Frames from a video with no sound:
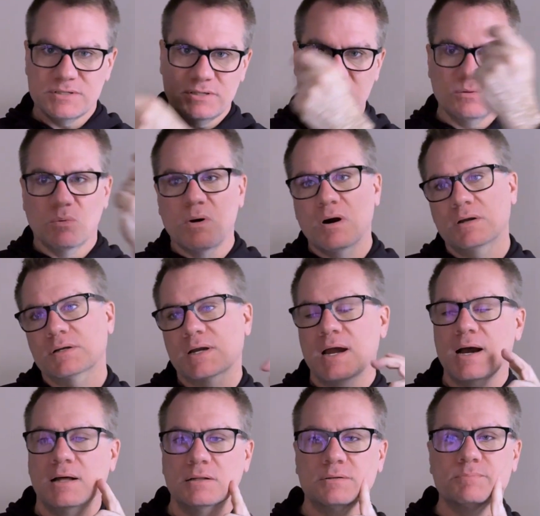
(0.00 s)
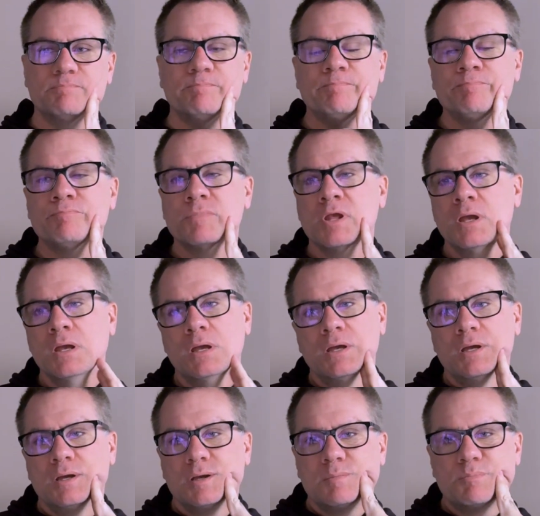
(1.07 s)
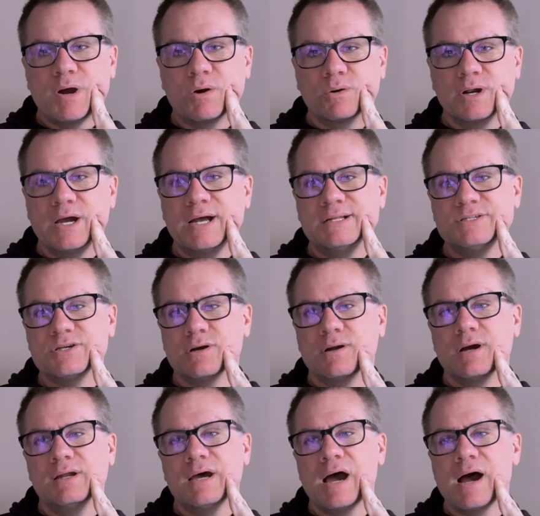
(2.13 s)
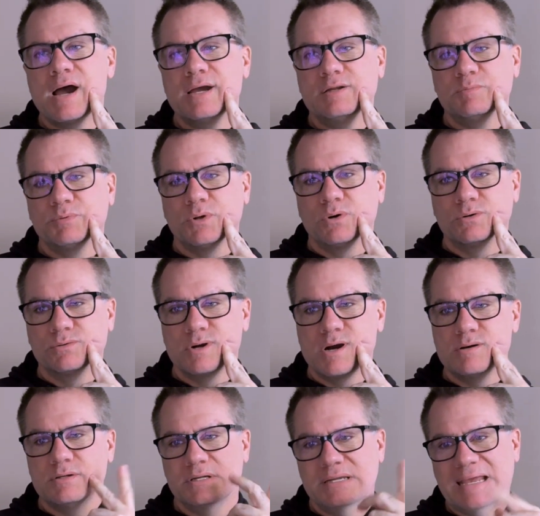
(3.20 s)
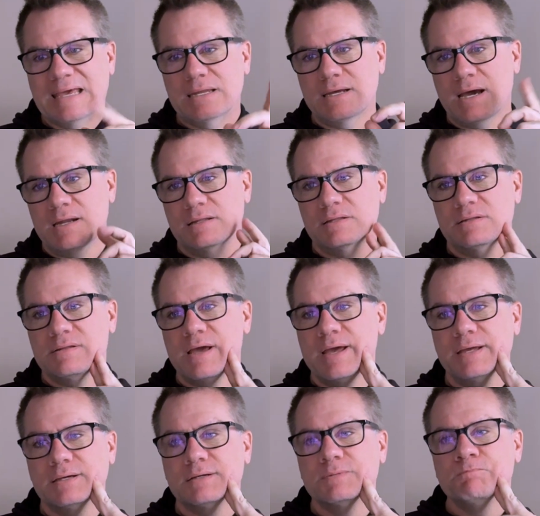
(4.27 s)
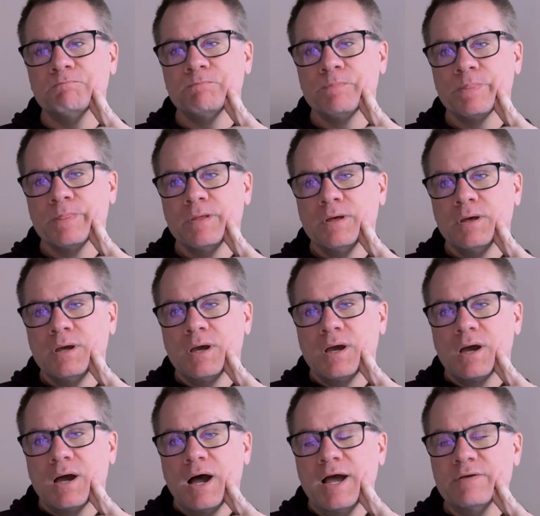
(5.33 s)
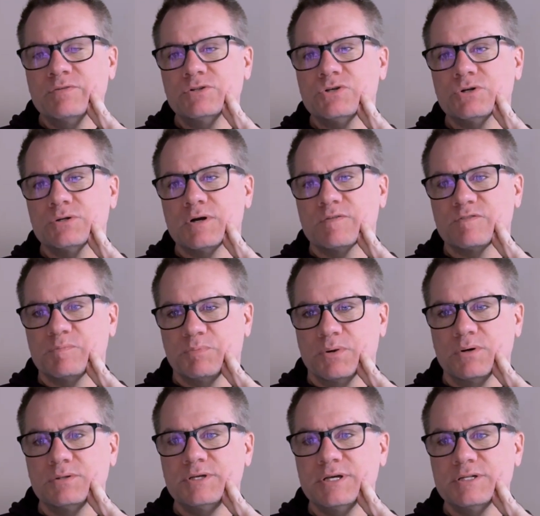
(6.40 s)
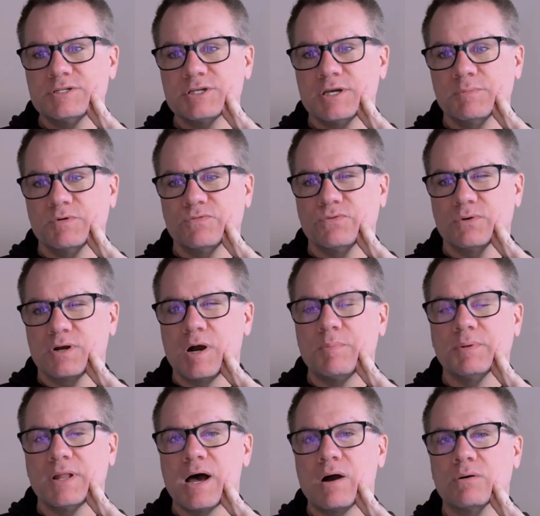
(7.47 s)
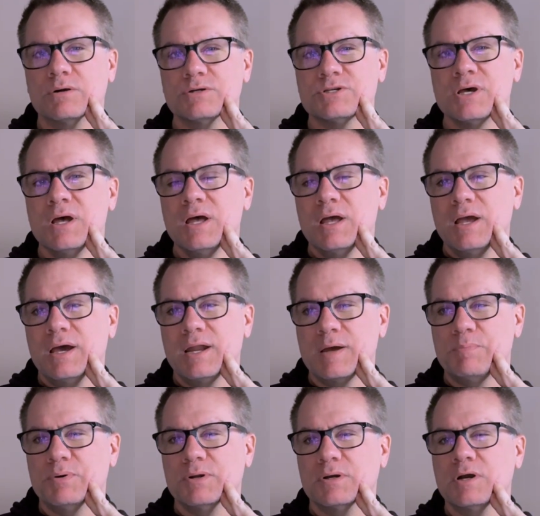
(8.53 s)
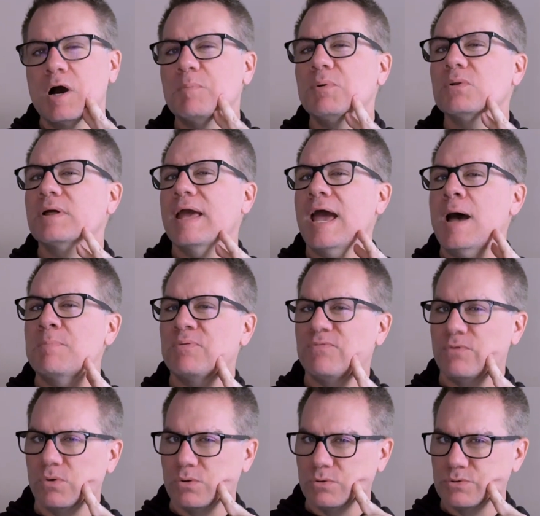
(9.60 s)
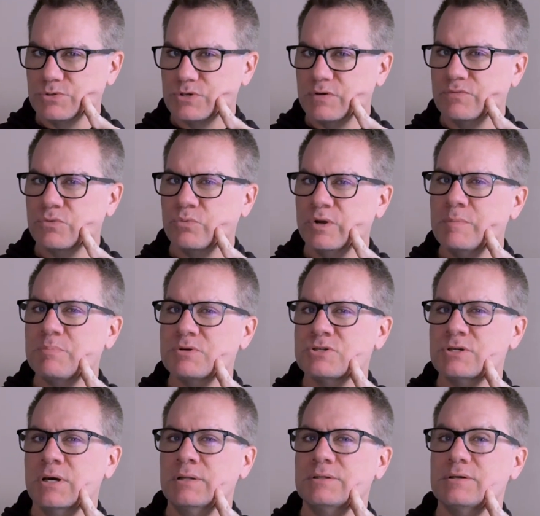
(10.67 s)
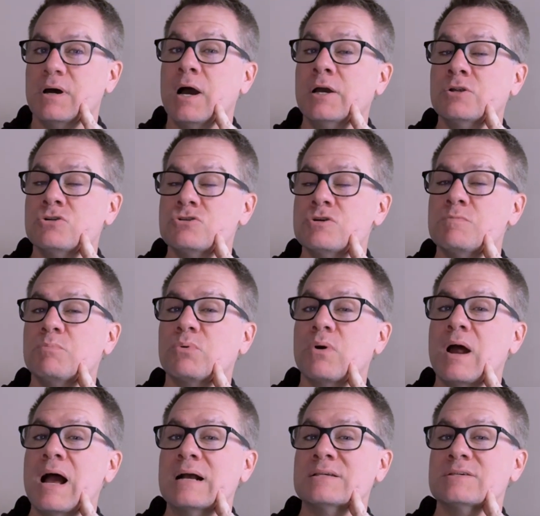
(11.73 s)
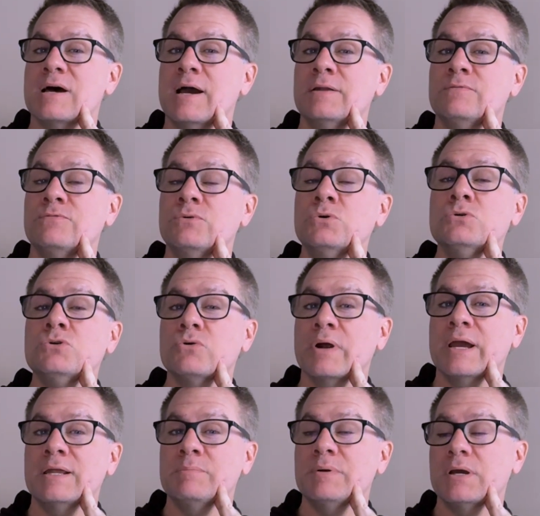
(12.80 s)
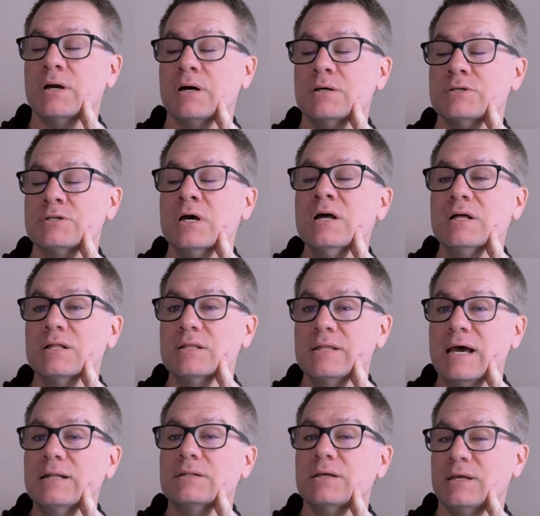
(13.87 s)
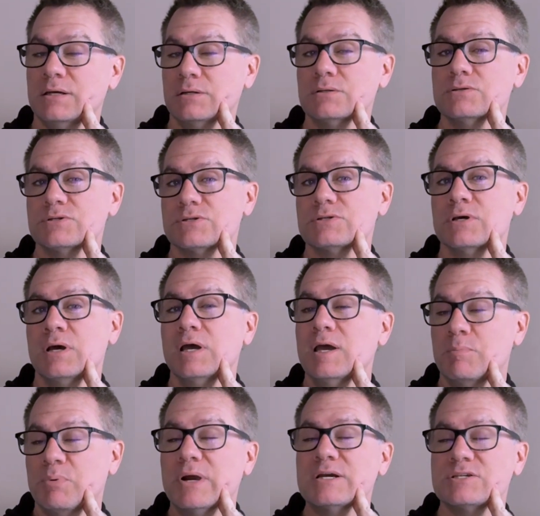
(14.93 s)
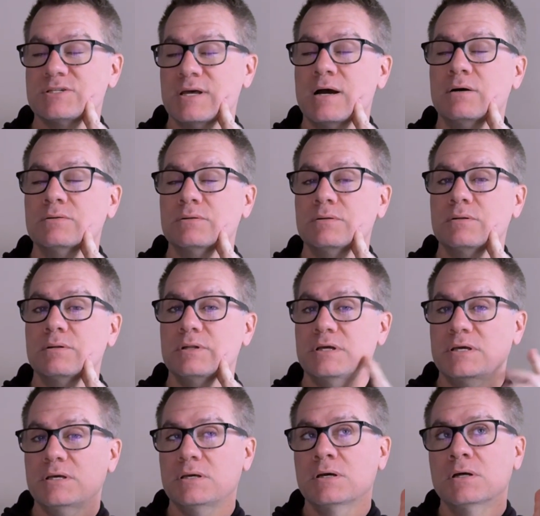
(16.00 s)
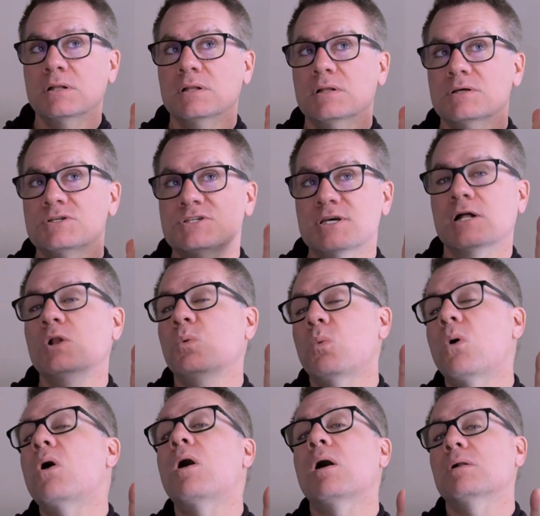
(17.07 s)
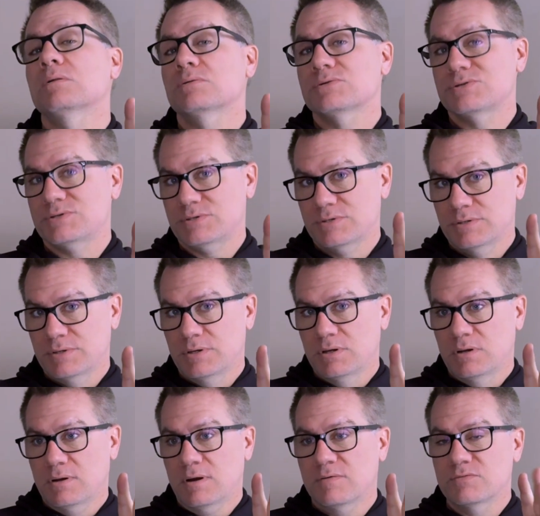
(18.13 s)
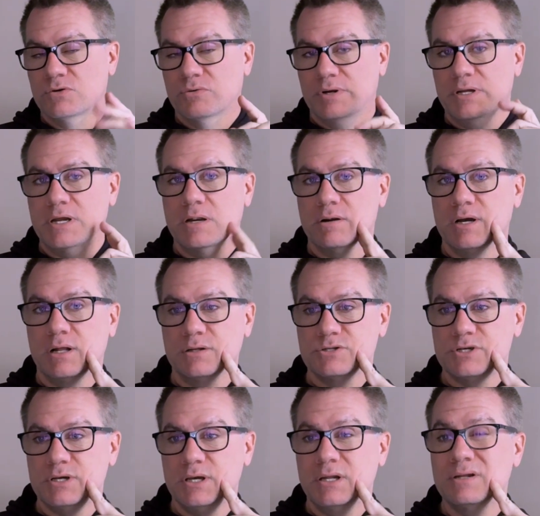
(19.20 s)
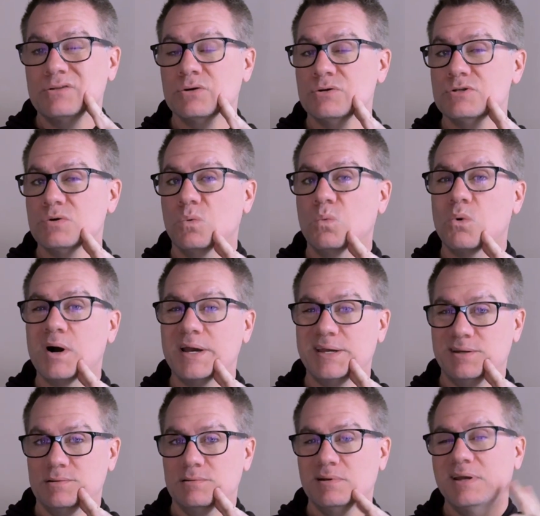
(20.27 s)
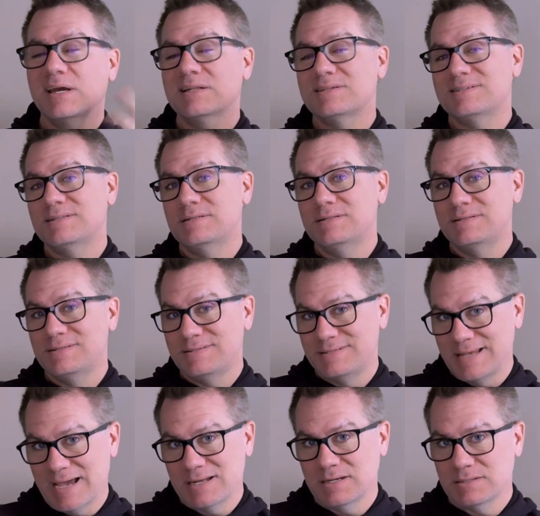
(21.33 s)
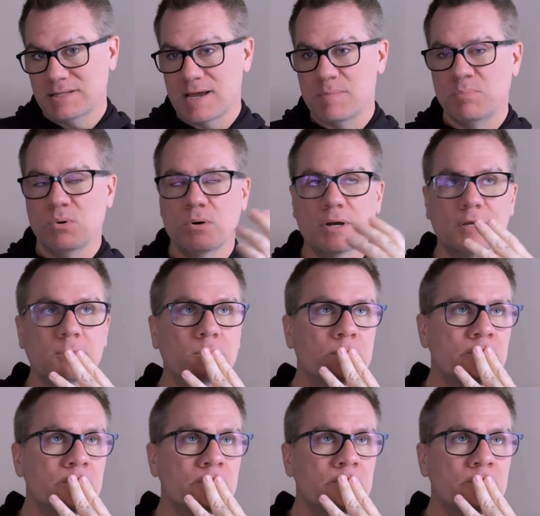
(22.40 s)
in the water column. Power heads are on high to blow it around and to get it out of the tank. I even turned off the protein skimmer for a couple hours and I put a couple capfuls of 3% hydrogen peroxide food grade because that kills. It breaks down the cell walls of the green hair algae and it turns it white. It's dead at that point.